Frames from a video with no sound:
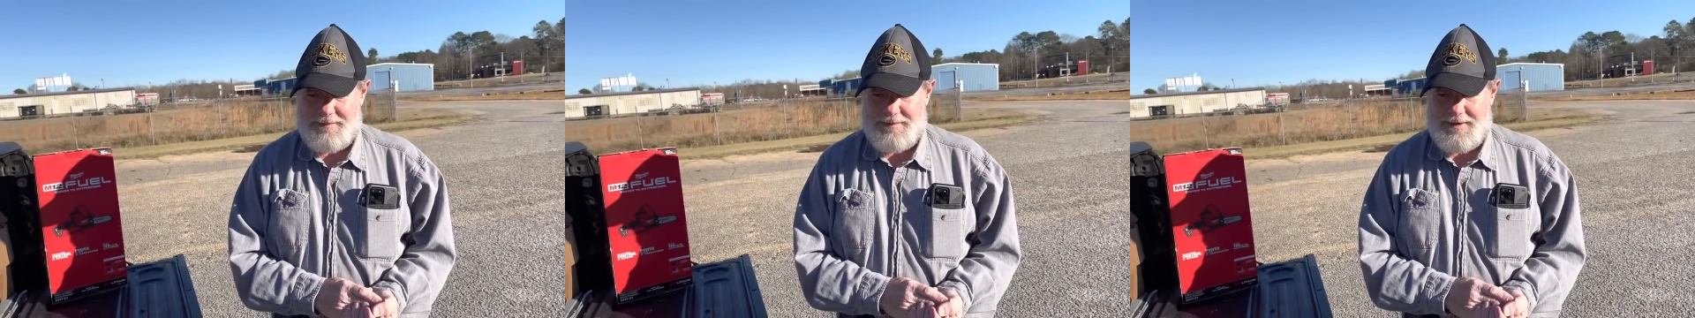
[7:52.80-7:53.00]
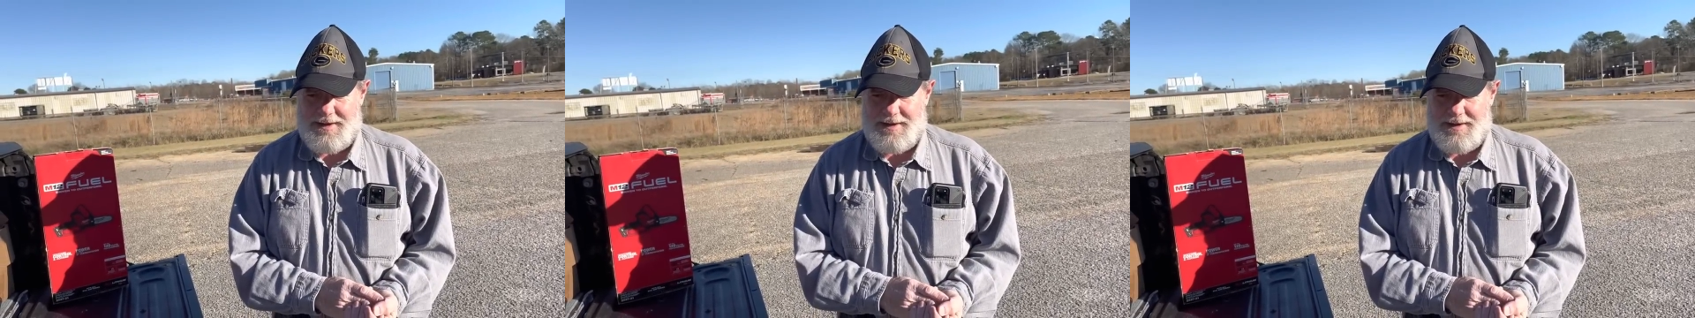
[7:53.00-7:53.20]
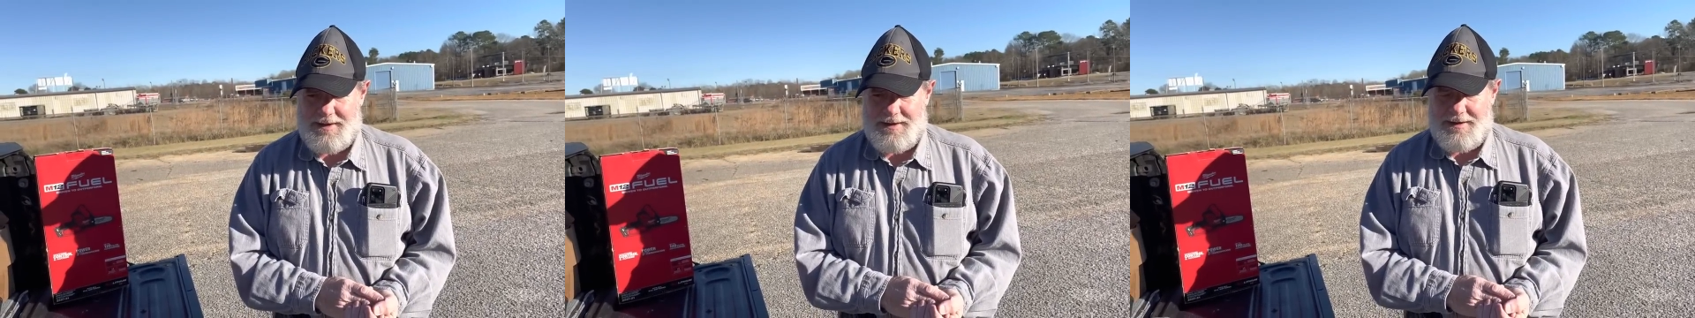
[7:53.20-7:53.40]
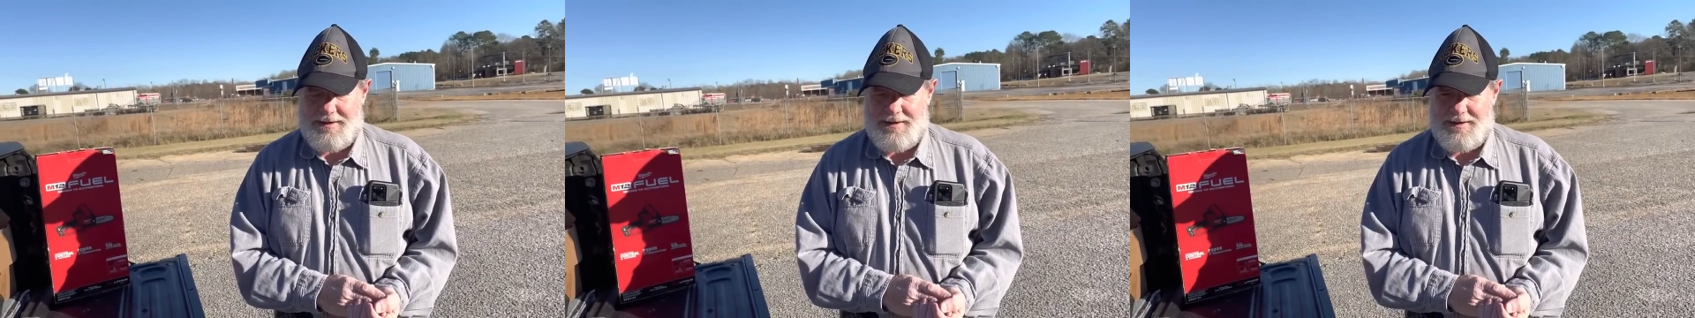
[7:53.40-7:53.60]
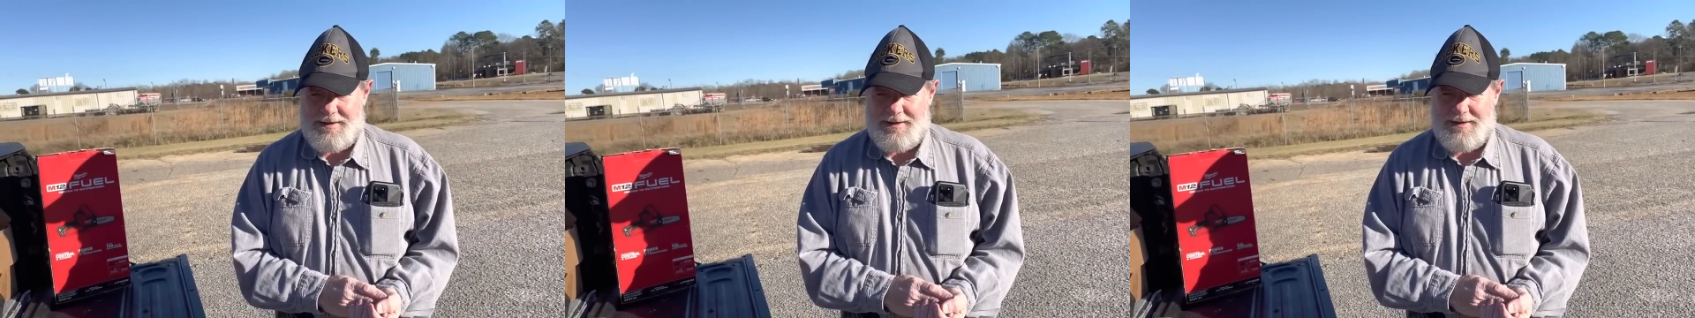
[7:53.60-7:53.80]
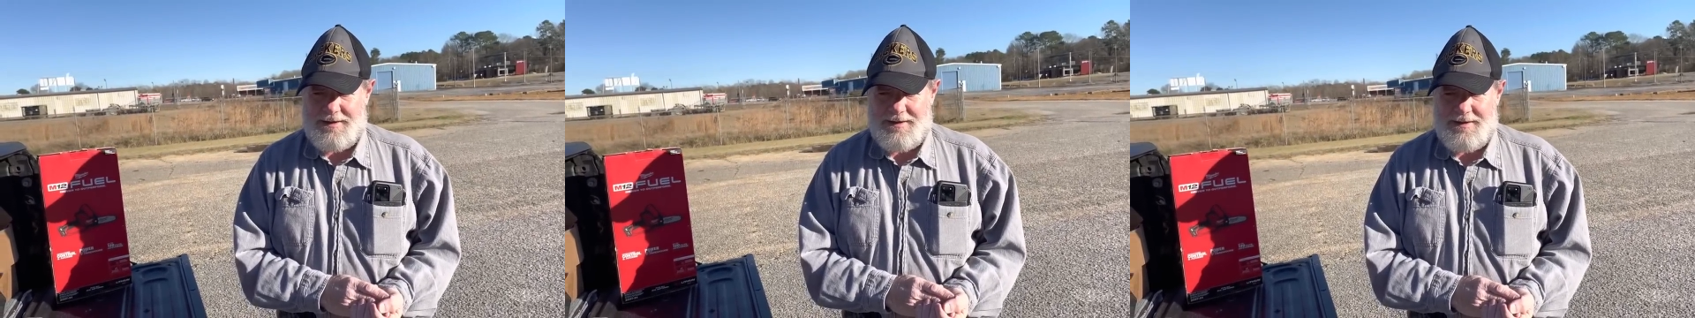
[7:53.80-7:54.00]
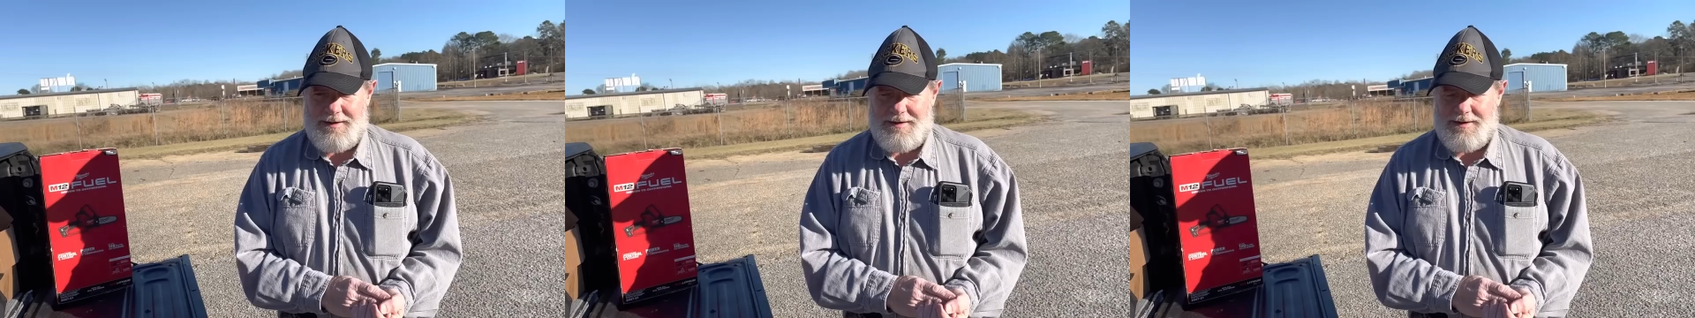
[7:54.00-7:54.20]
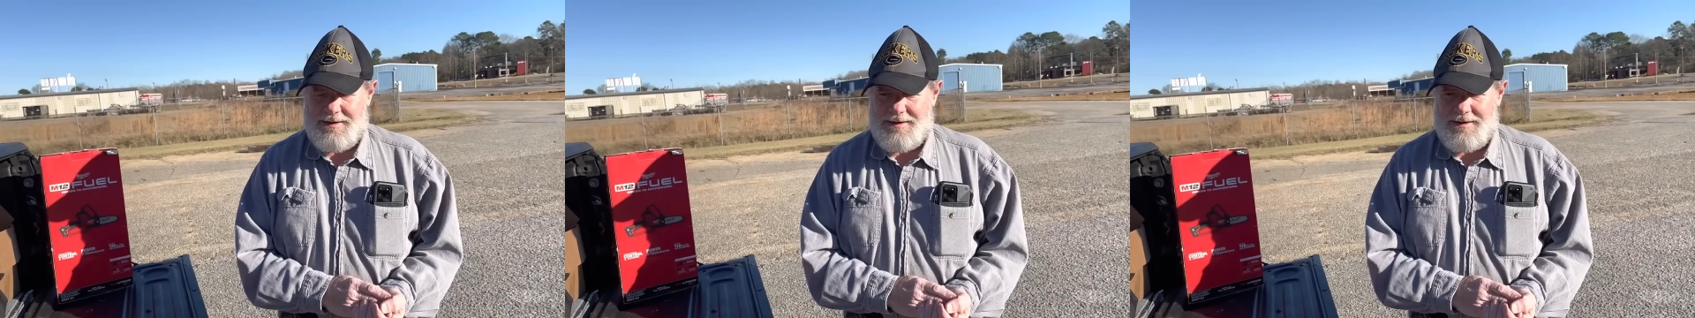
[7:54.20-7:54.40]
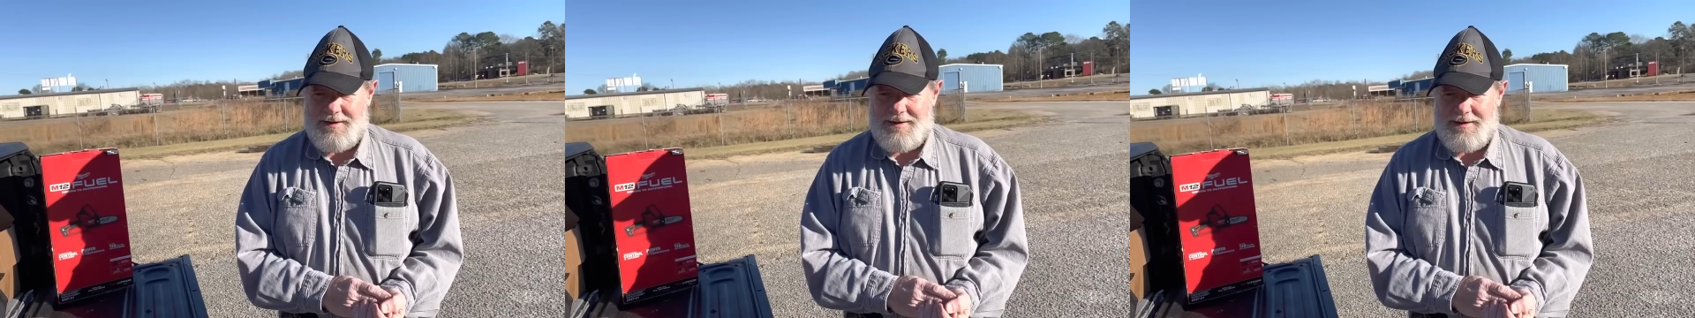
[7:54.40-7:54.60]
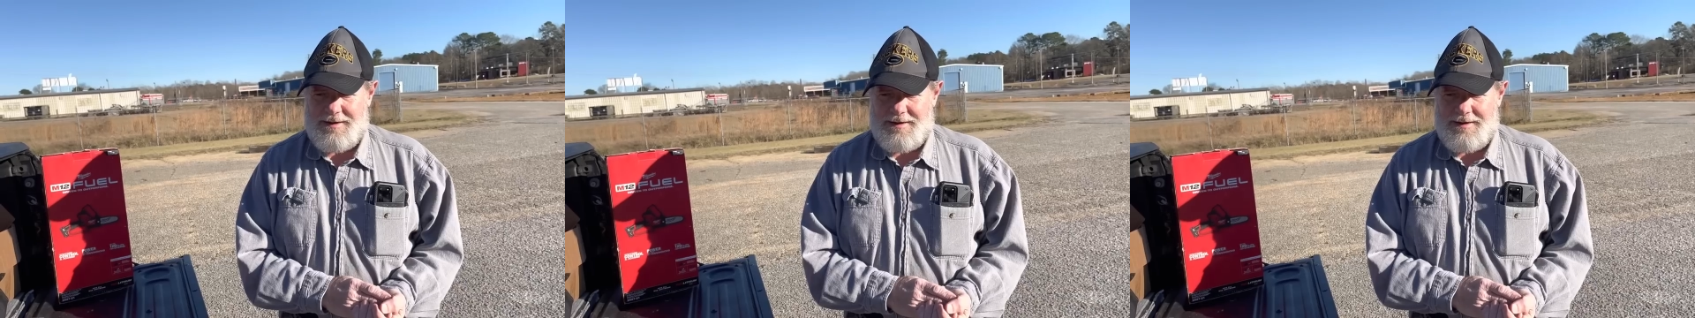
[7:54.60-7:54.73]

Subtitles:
Nobody speaks.